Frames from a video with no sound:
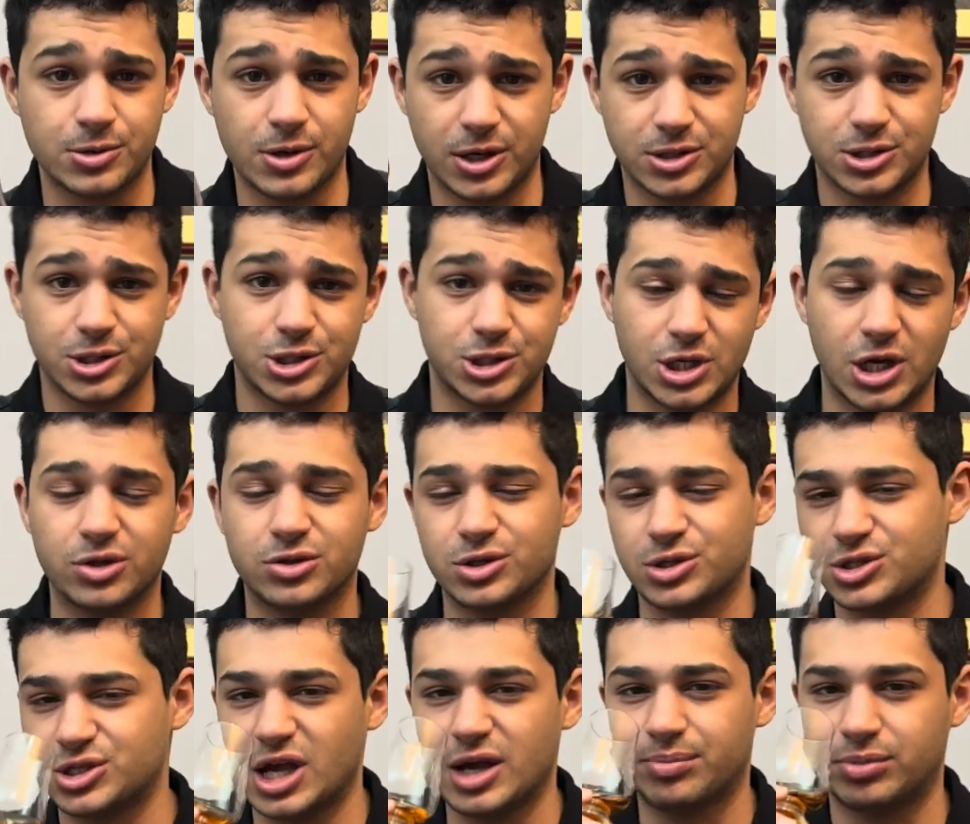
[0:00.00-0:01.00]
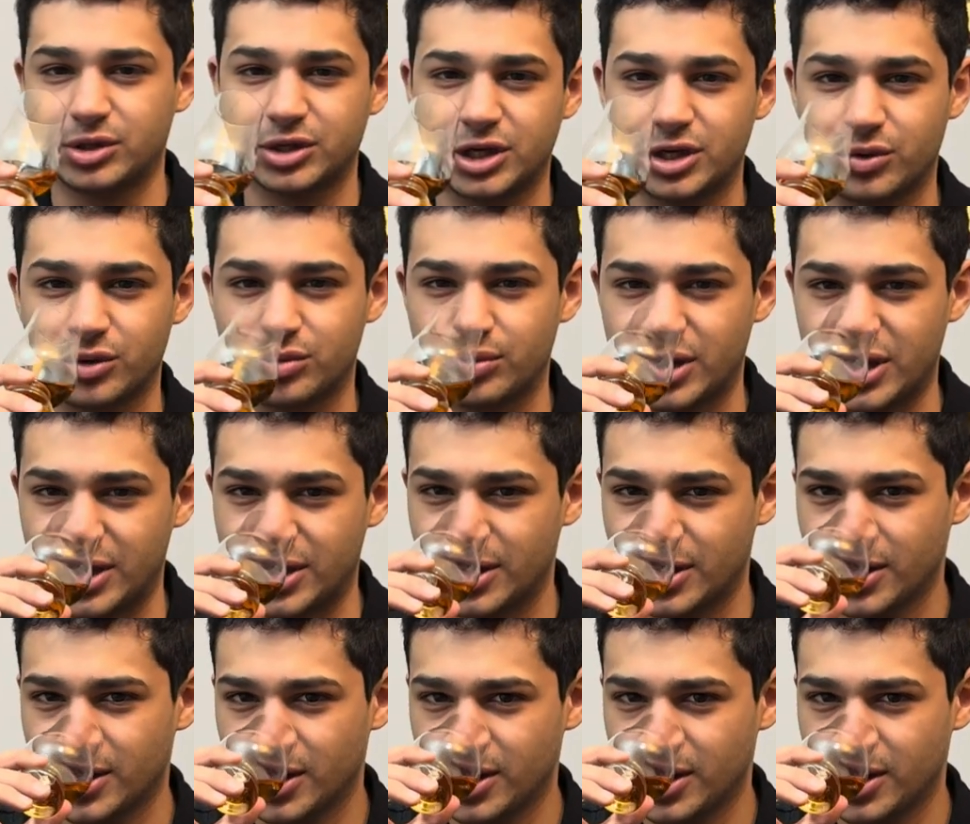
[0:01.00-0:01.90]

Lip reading: who actually shared this sample here with me.